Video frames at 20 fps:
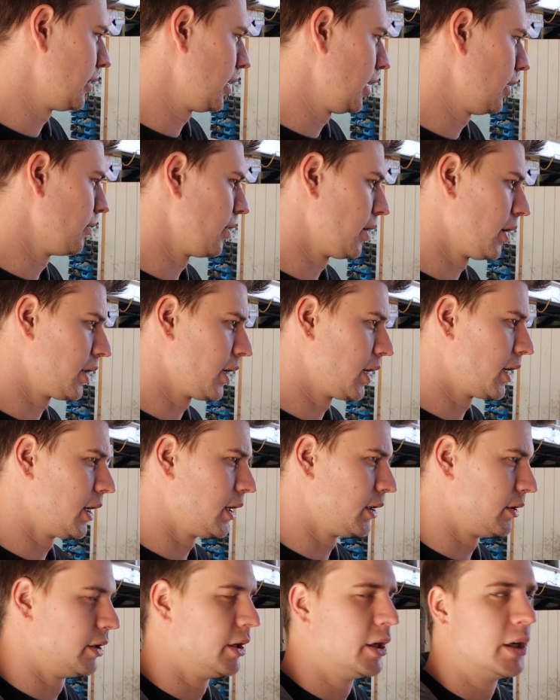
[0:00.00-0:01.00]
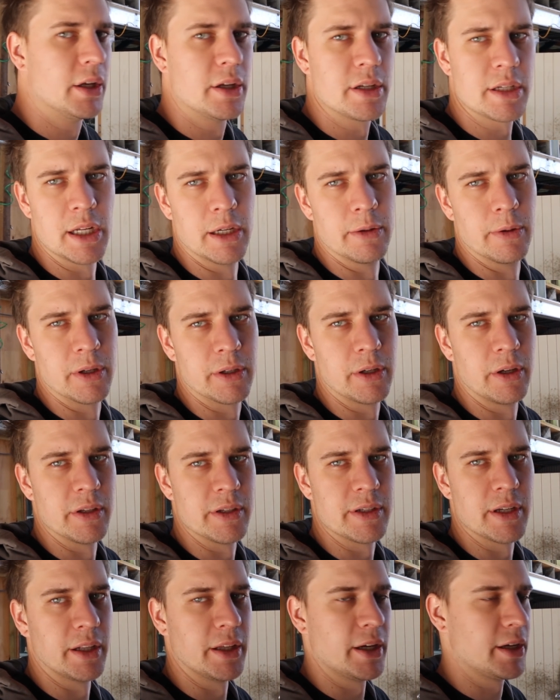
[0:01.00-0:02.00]
yeah, we'll get that out, start working on
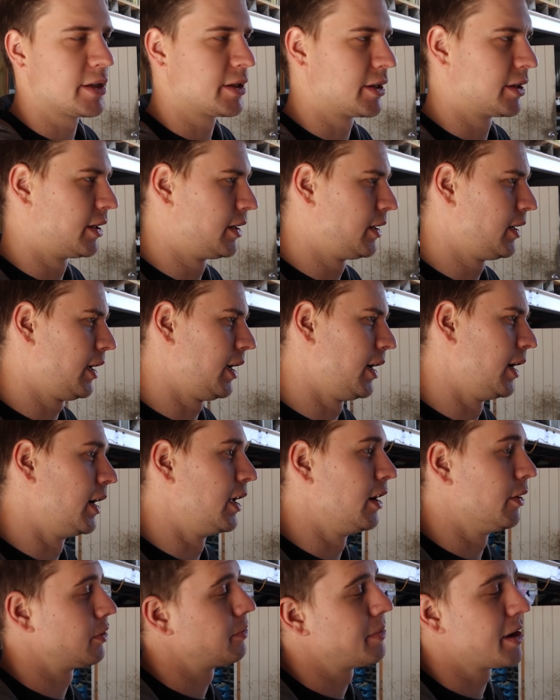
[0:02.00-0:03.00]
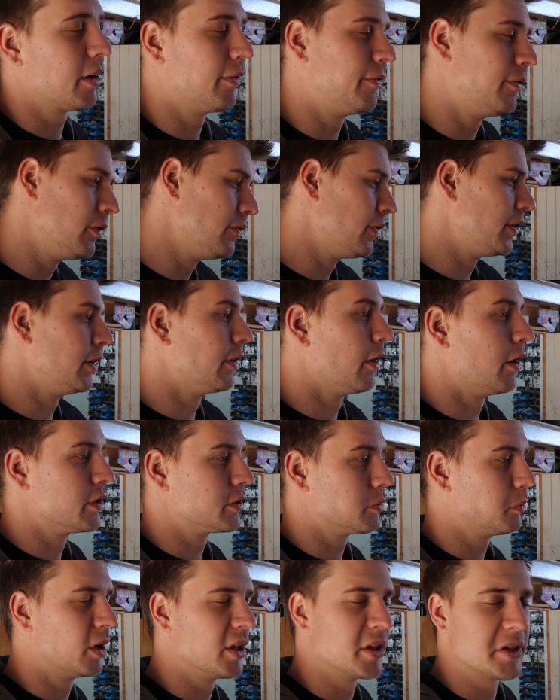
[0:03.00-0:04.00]
this LS. And I want to make a few
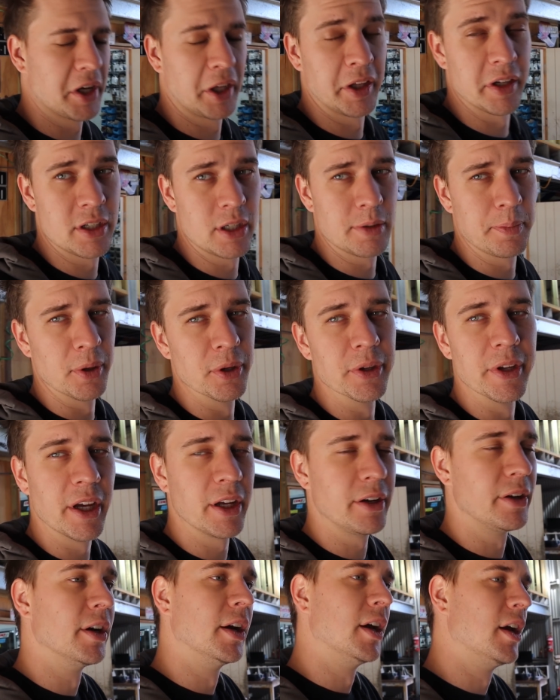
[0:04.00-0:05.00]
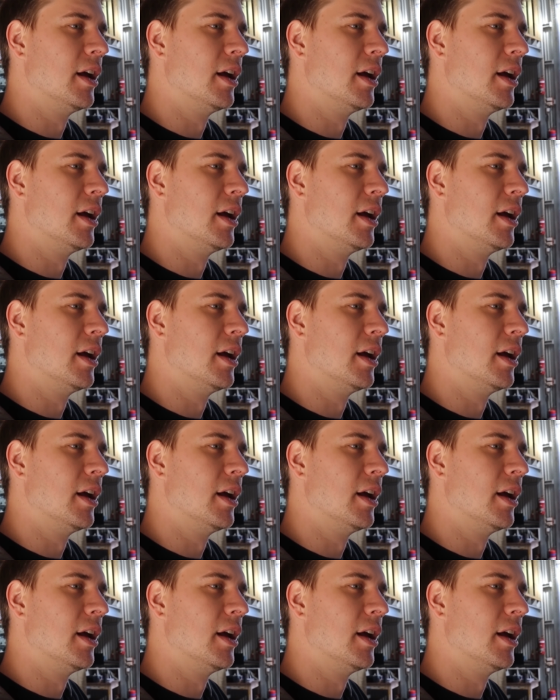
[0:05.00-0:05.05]
videos while this LS is pulled down.